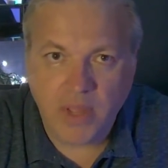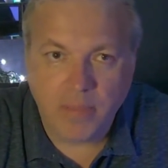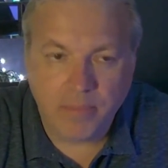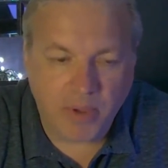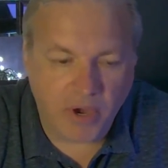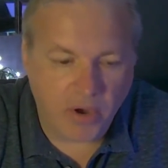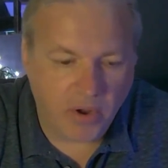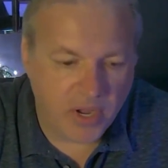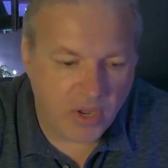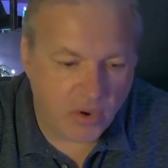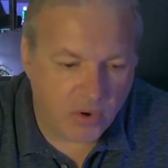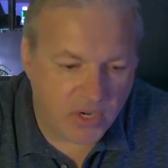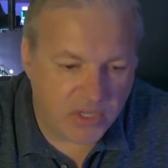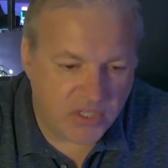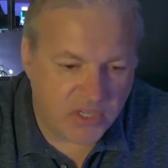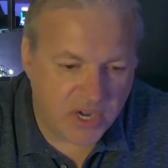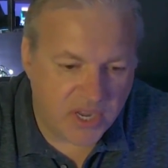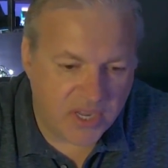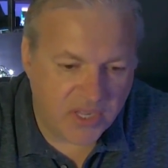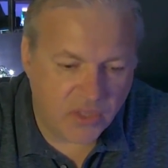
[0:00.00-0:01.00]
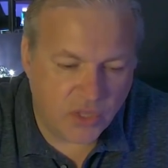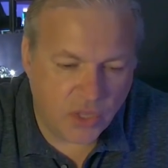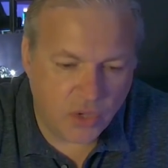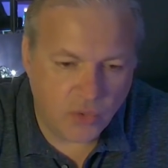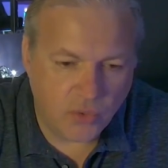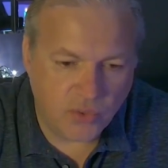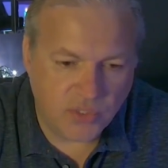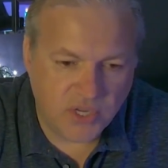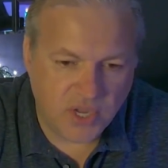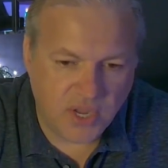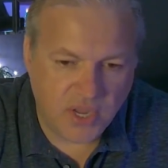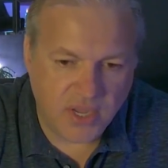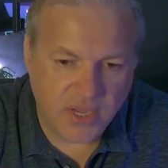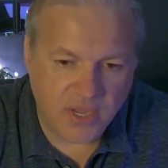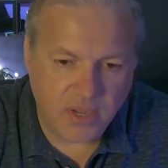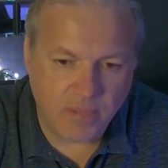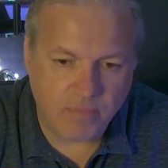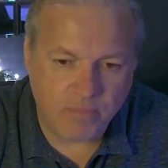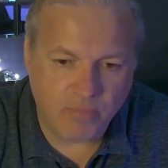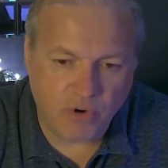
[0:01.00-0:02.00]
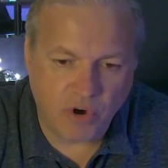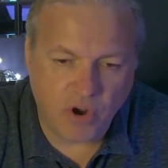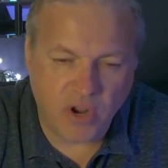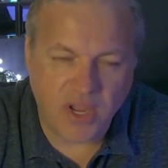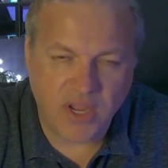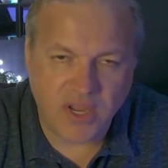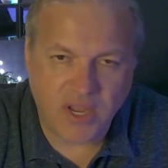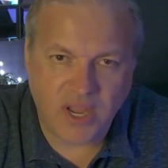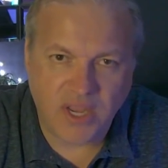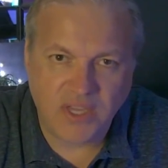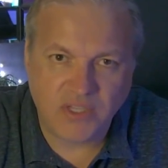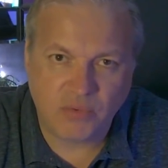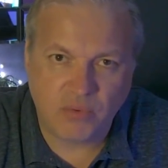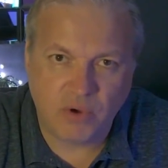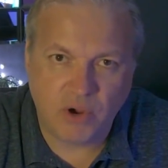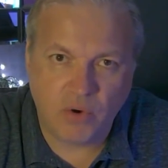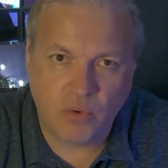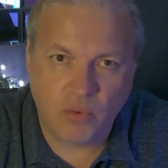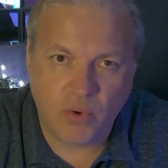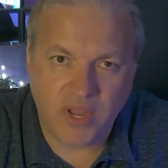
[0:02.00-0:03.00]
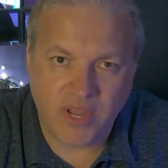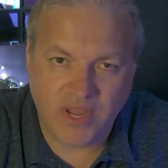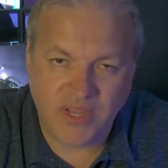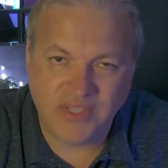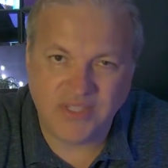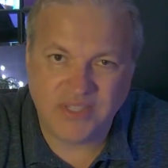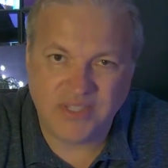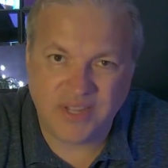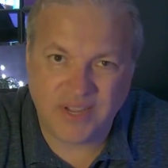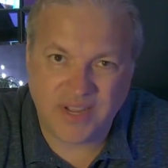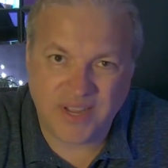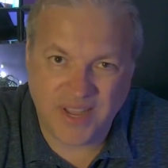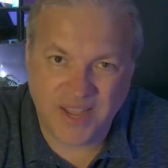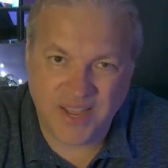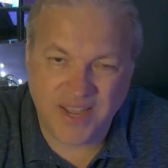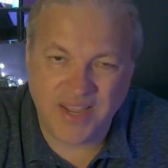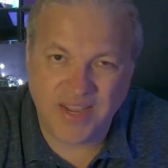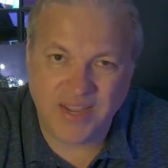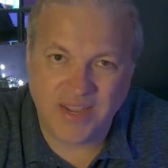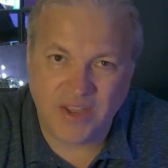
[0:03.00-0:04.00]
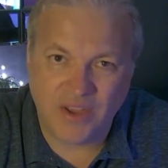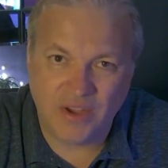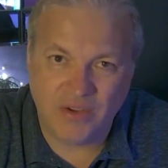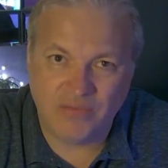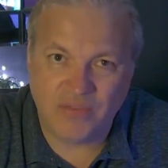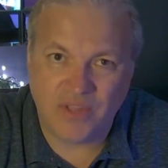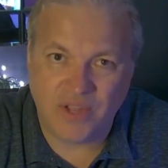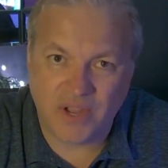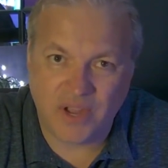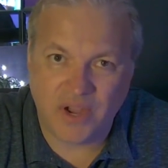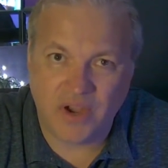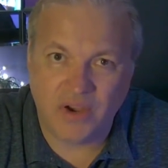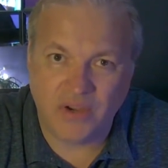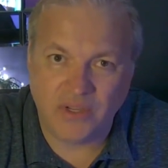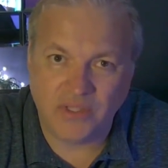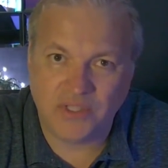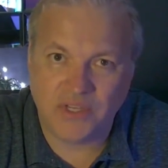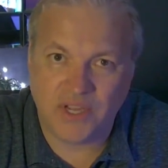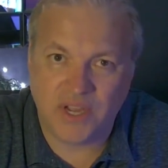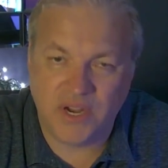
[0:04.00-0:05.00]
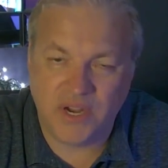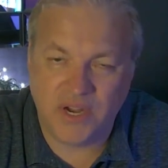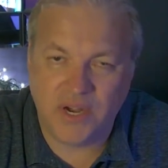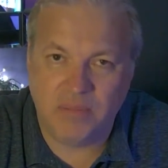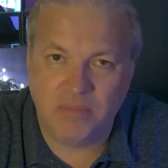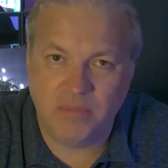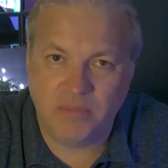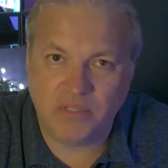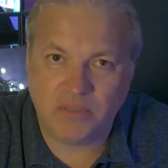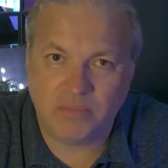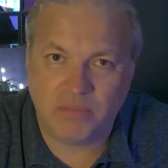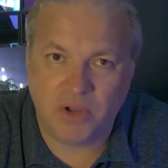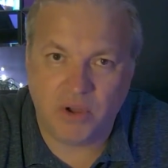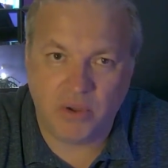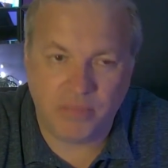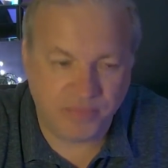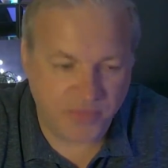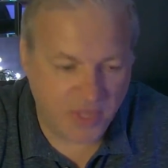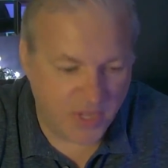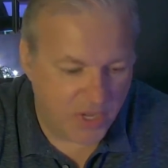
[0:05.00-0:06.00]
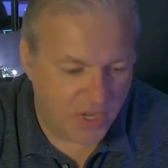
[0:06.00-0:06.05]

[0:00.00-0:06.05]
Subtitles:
But I honestly do say Brian Caswell is the king of the cards and numbers plot.